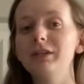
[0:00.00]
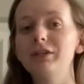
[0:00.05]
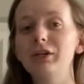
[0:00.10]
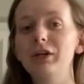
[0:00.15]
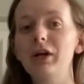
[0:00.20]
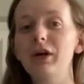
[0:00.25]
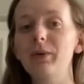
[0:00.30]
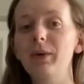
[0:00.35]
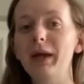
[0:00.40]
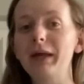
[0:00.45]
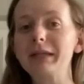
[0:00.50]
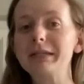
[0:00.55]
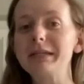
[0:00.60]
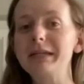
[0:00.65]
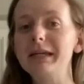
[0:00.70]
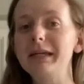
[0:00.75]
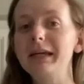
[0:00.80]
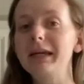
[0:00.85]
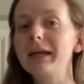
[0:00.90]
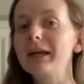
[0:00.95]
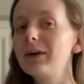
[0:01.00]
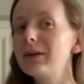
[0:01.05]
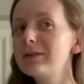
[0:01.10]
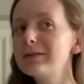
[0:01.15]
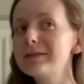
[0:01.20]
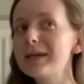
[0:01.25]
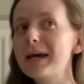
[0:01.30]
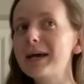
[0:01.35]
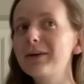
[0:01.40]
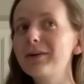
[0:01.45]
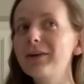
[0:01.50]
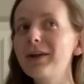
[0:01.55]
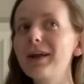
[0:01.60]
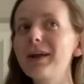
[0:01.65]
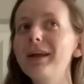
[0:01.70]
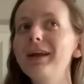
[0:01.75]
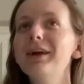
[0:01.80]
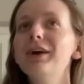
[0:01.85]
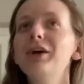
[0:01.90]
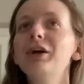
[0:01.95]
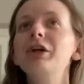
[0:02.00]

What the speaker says: to go antiquing on Saturday.